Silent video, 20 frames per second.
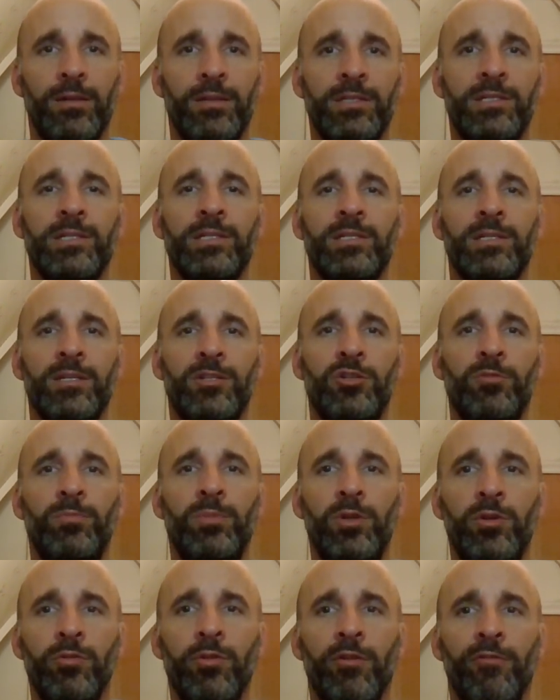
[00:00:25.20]
This is such a
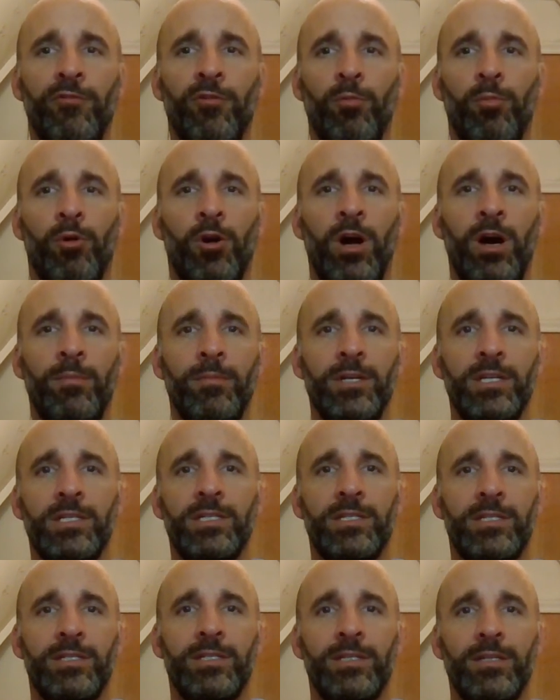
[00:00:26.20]
beautiful
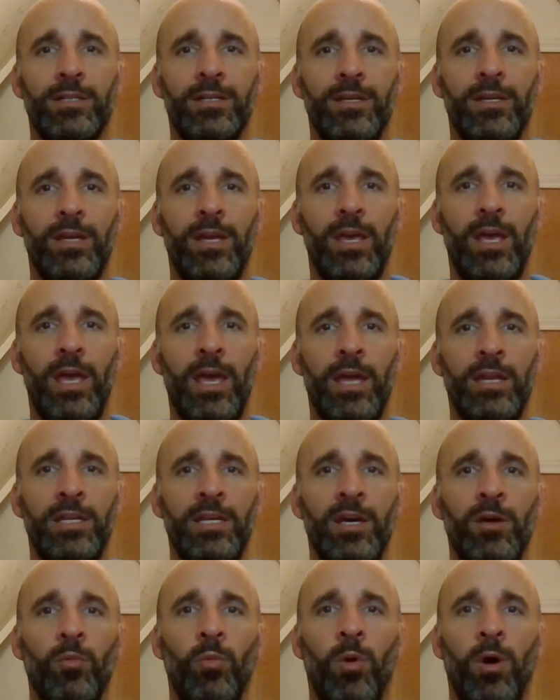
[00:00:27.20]
promise, and
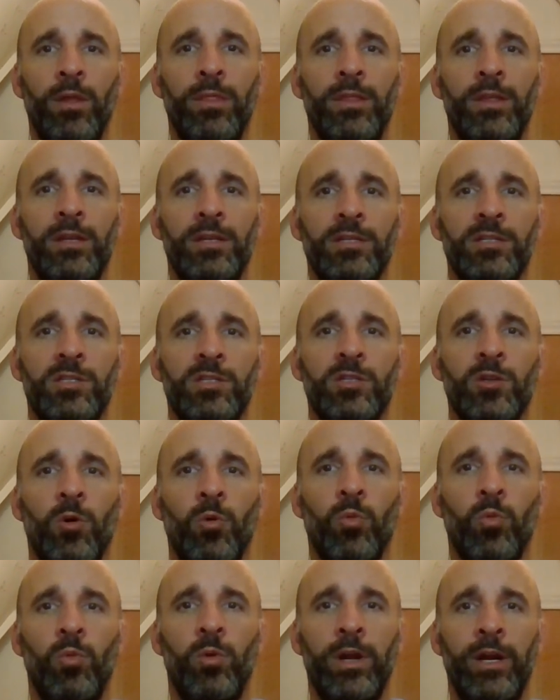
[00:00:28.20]
yet one that is
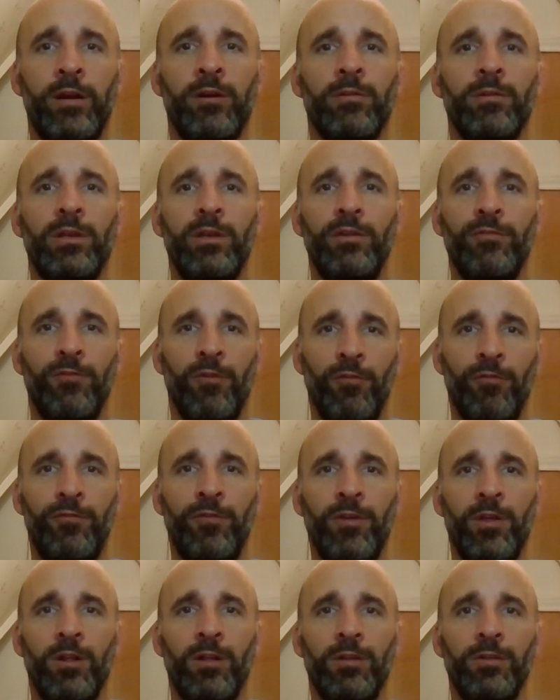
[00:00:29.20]
so rarely
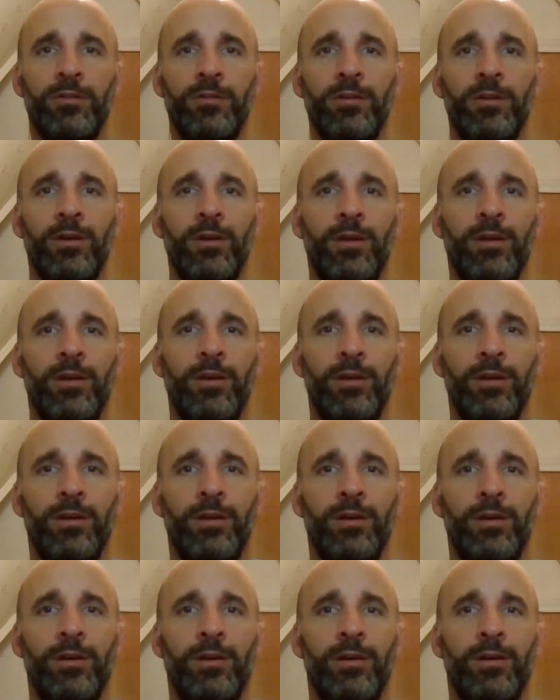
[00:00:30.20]
fulfilled.
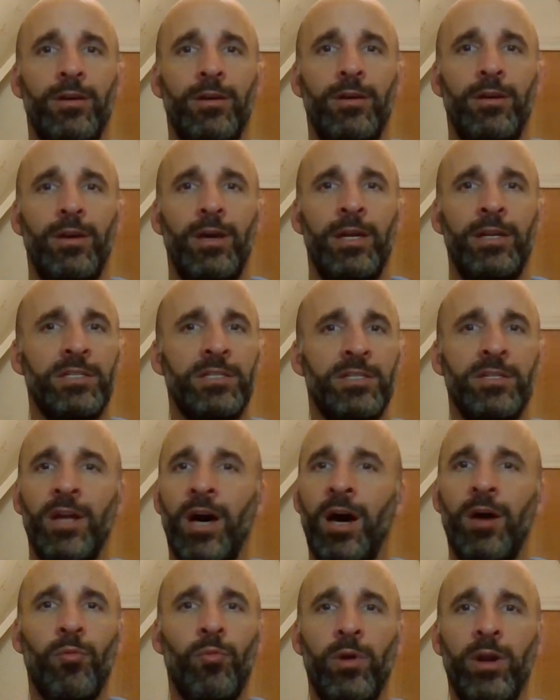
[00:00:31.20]
And it's
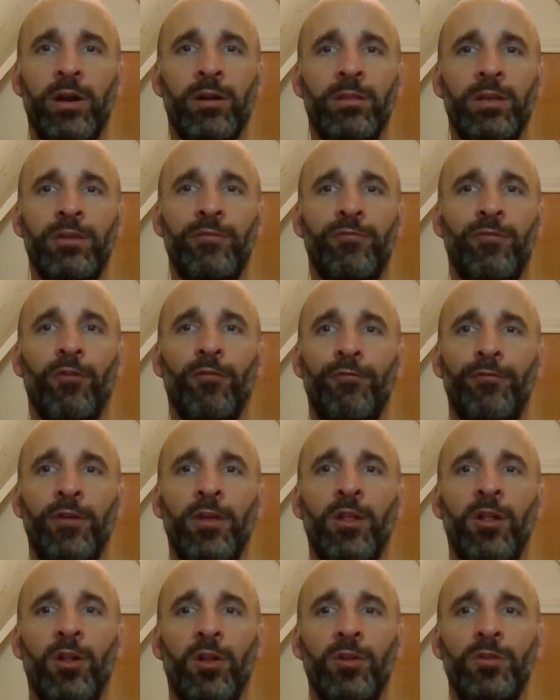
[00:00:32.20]
not rarely
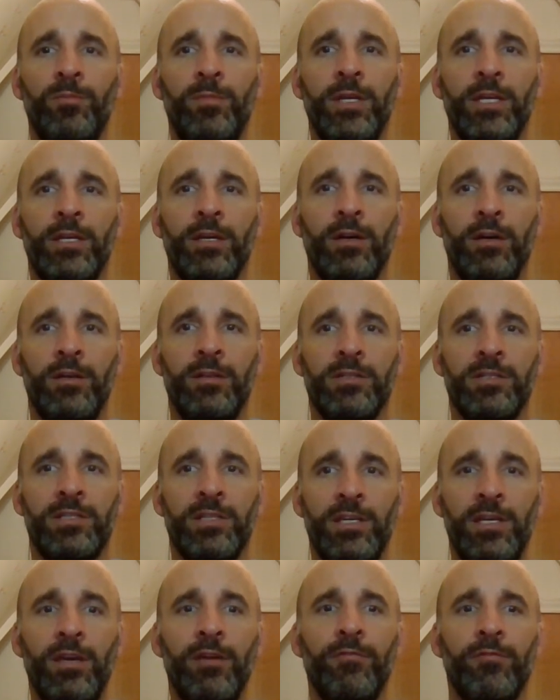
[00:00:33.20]
fulfilled because
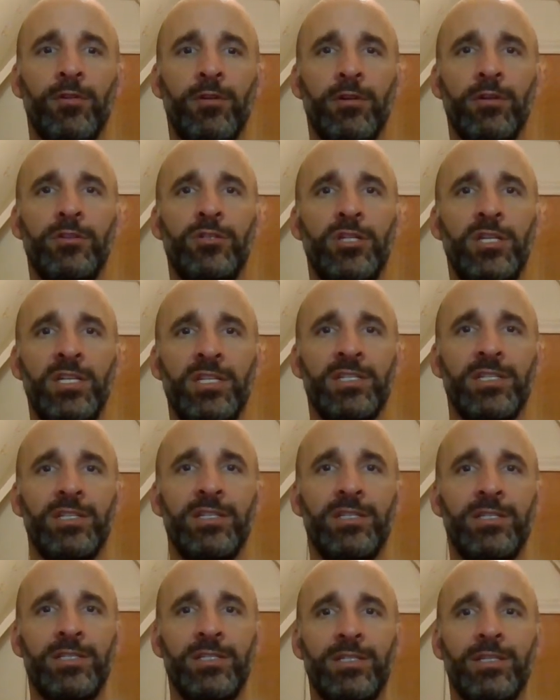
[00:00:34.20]
the giver,
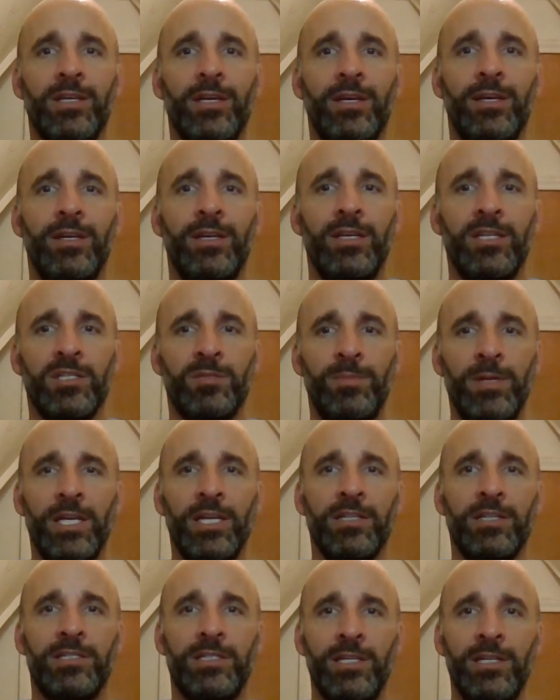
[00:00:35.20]
Jesus, is
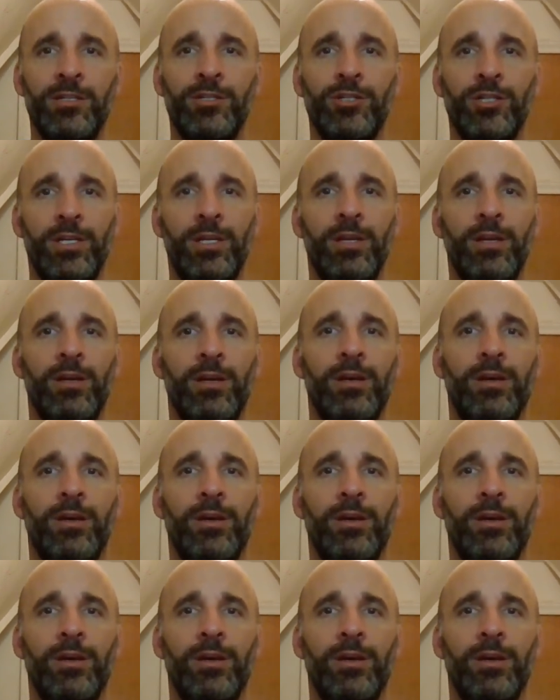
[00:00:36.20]
being stingy.